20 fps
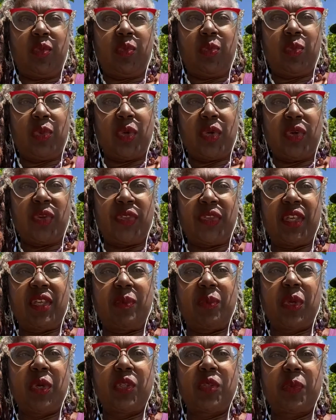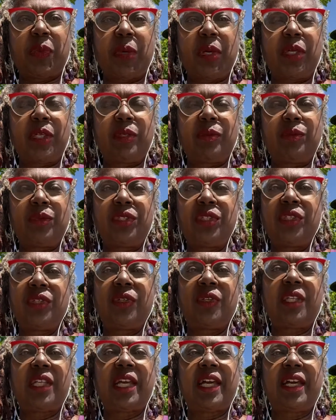birth and postpartum
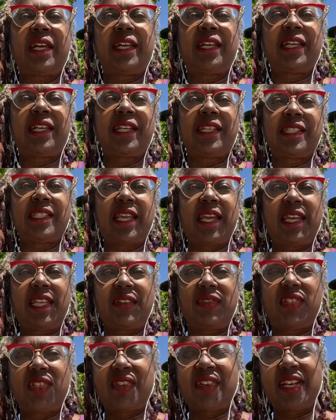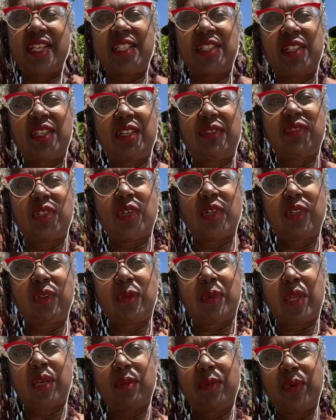doula, executive director of Joke and
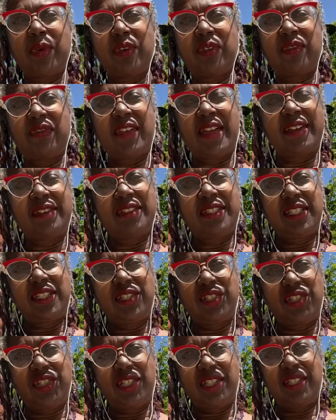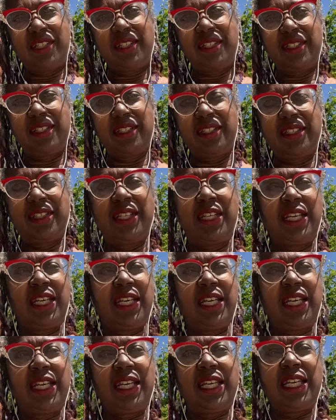Better Birth Foundation,
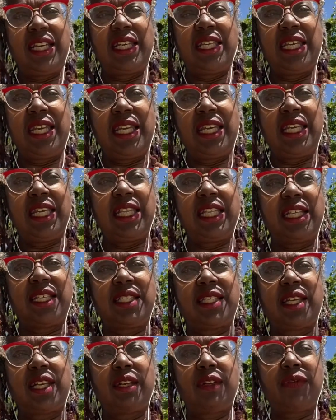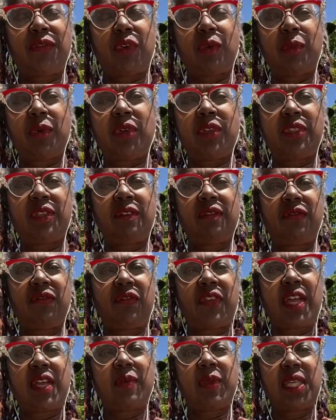Nia Healing Center for Birth and
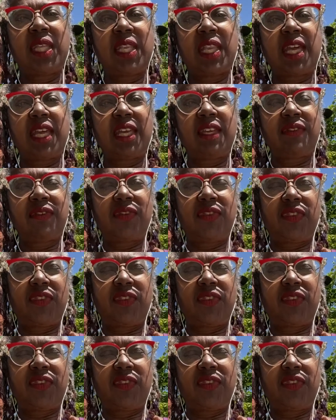Family Life,